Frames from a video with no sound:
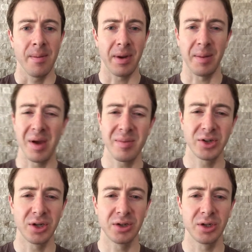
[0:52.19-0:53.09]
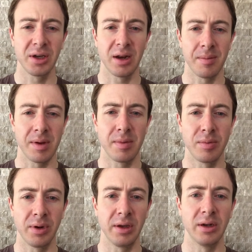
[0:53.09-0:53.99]
But I might be changing it. I might be
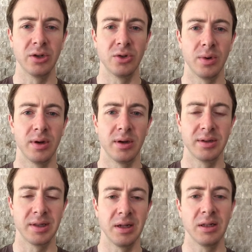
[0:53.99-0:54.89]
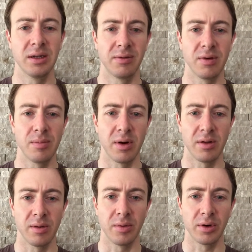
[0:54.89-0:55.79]
putting it into a slightly different part
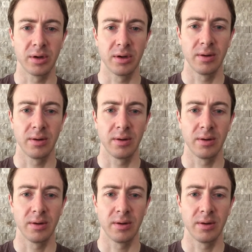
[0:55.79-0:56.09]
of the book.